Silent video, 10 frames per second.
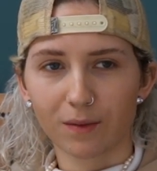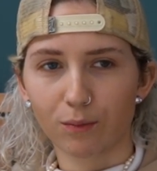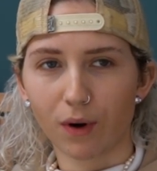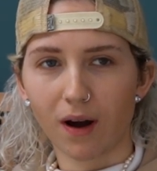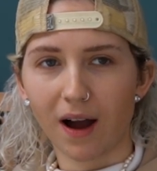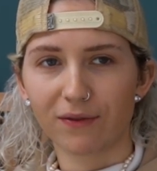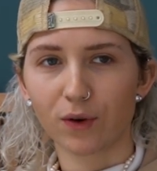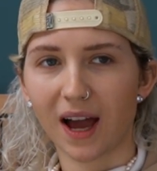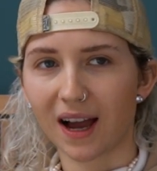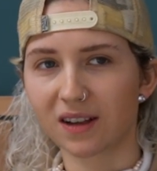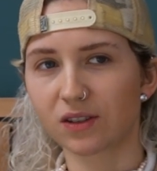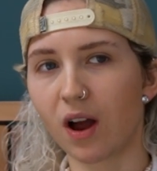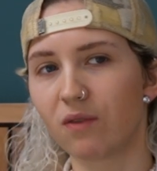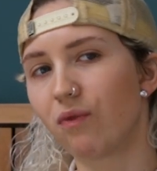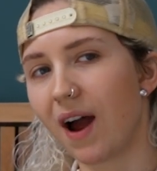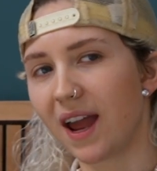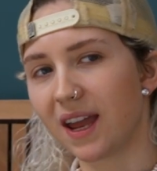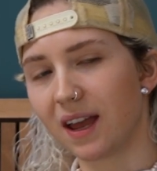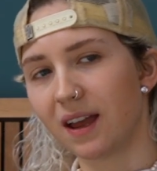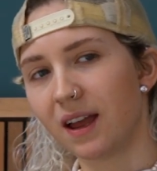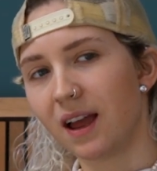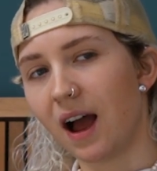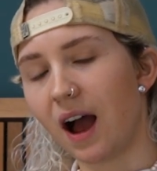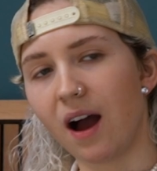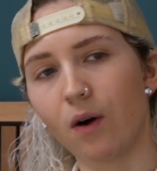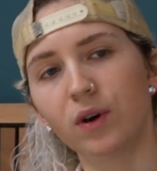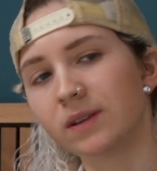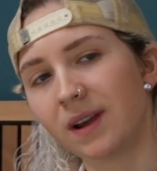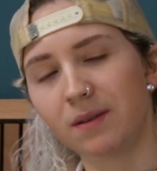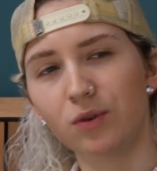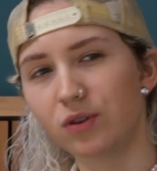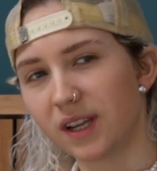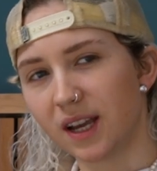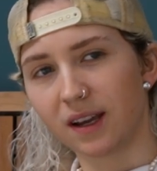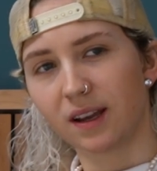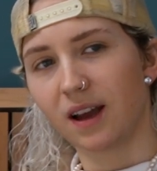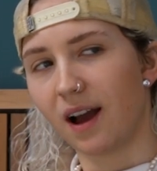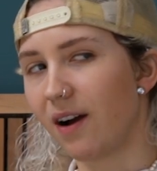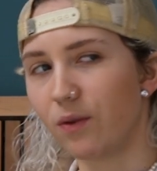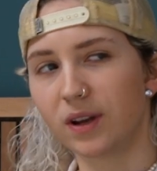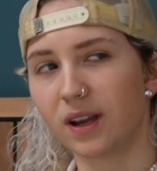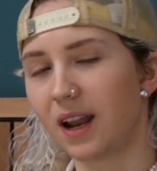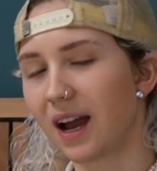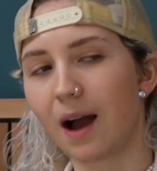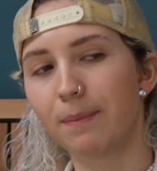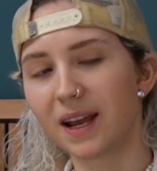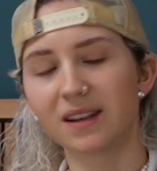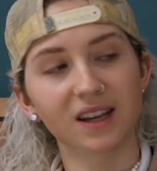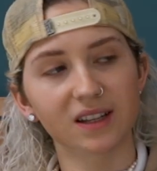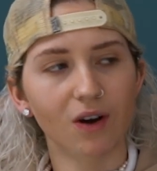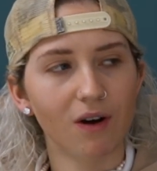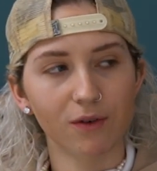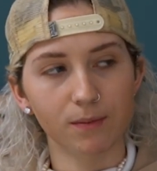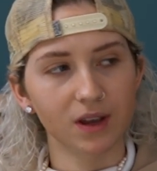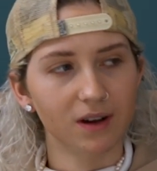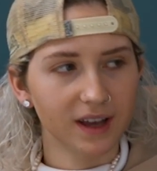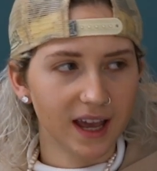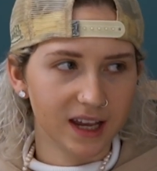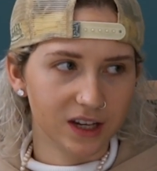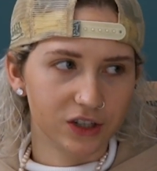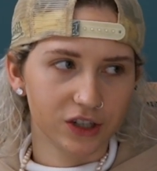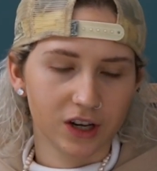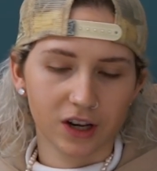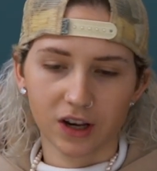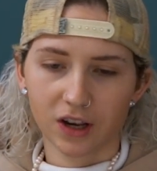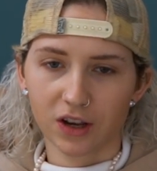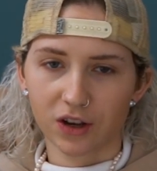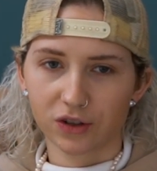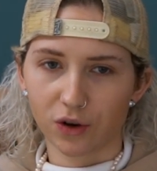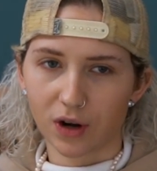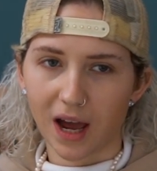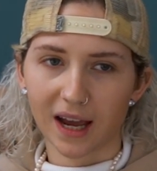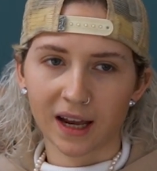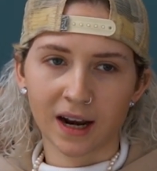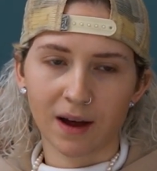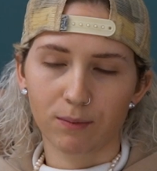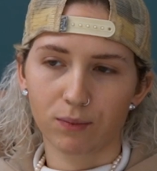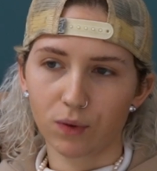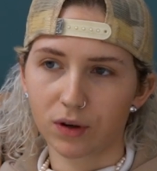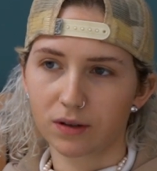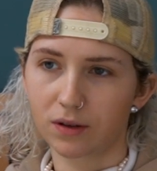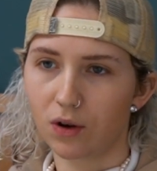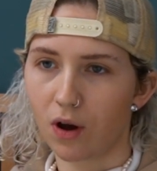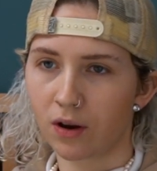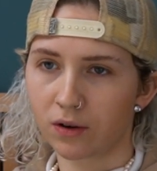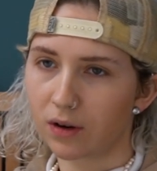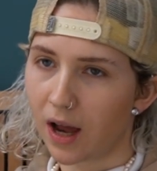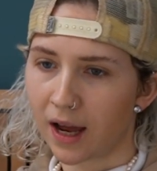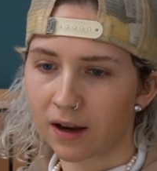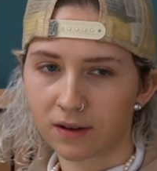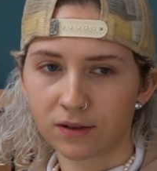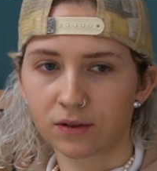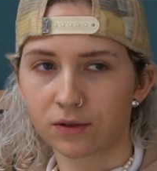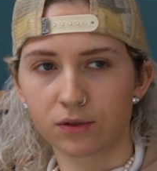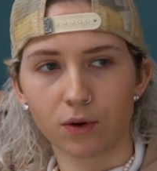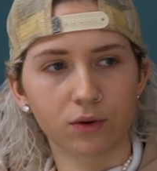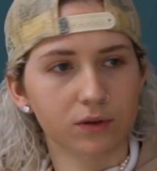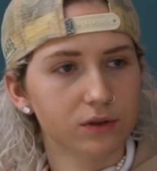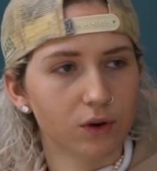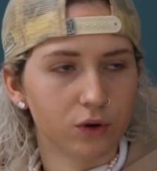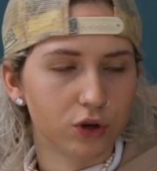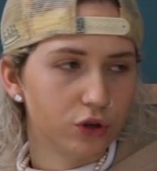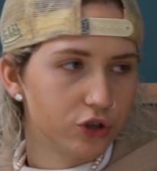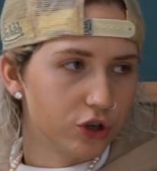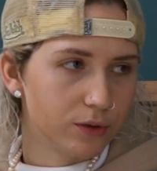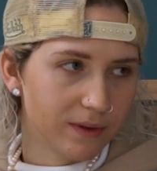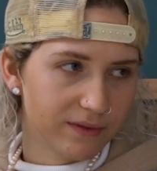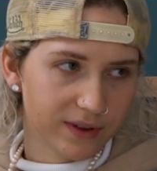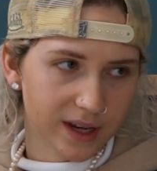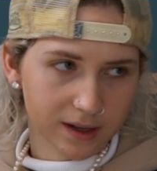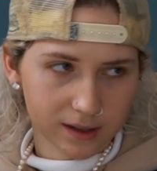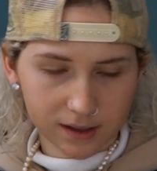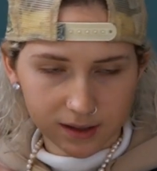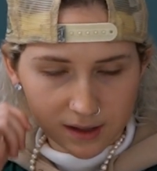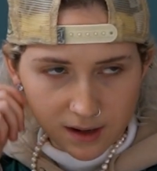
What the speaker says: I feel like I started I always made music. I played the guitar from a young age. So like, and I would learn like songs on YouTube and things,